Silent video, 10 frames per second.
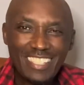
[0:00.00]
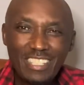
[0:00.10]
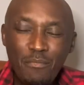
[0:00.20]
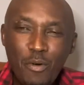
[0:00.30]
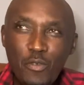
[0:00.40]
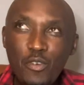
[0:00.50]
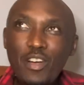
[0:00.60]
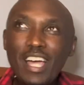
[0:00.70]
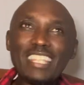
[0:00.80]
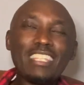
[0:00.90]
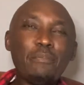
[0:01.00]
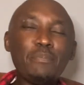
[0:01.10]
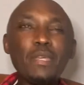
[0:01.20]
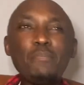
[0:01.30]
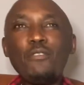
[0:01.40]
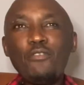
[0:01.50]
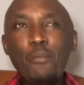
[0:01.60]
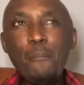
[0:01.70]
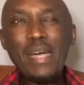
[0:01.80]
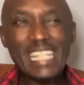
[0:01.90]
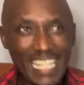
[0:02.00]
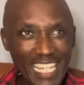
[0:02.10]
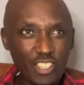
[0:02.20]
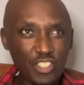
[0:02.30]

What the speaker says: the Moroccan, the people from Marrakesh,